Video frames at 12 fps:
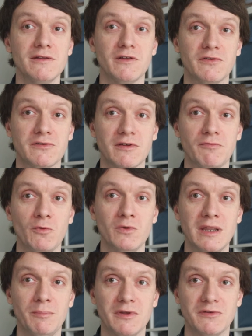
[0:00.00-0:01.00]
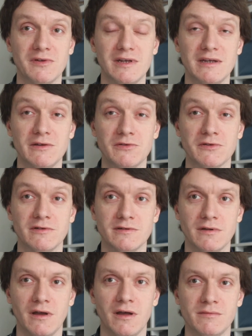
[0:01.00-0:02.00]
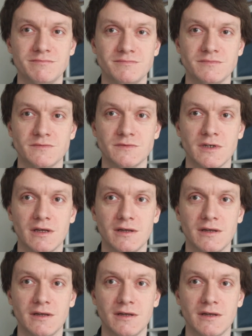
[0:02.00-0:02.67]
the civil liberties and